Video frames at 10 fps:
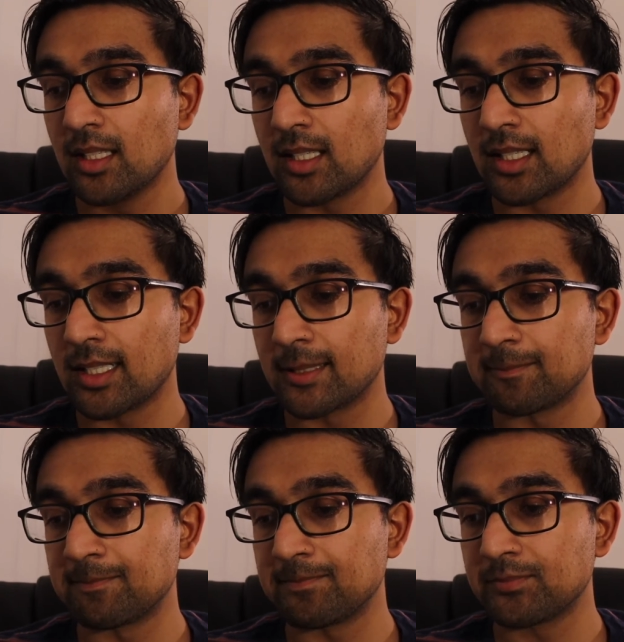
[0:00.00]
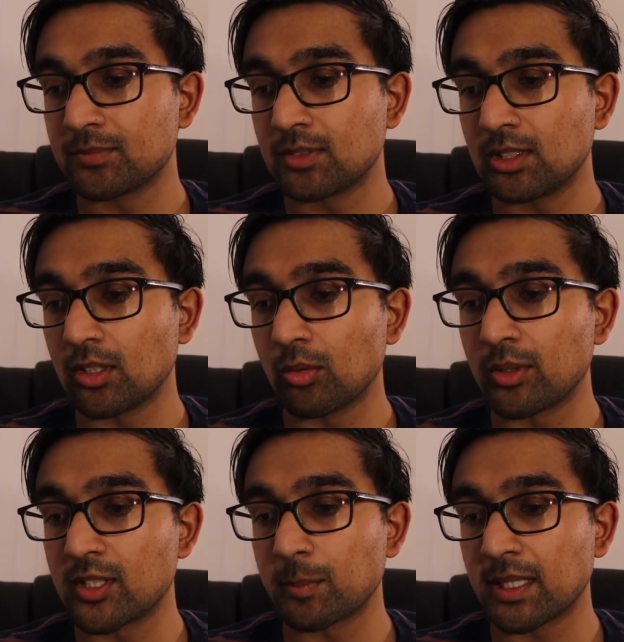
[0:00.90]

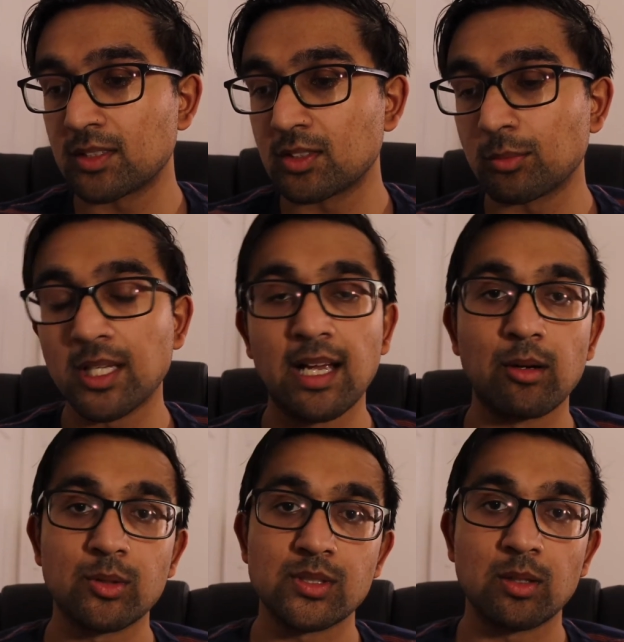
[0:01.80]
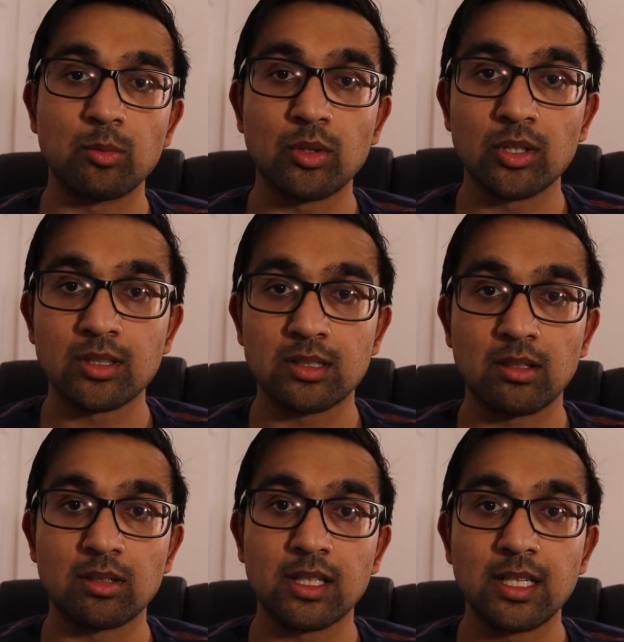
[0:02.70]
we spend so many hours at work in
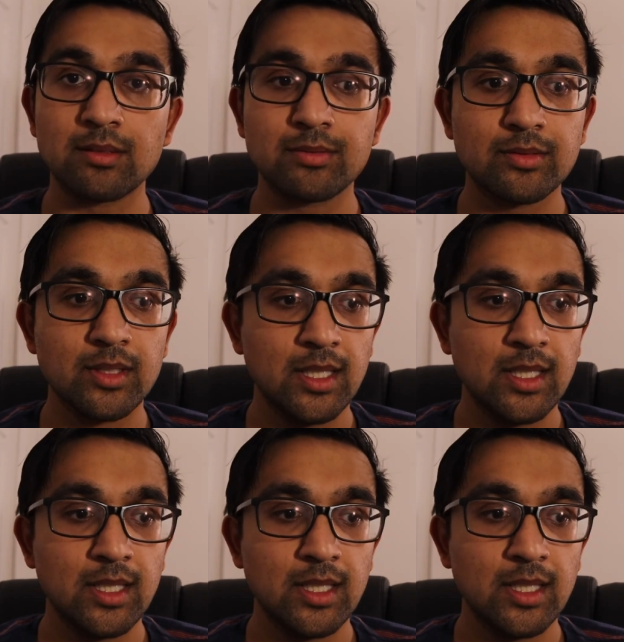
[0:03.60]
our life,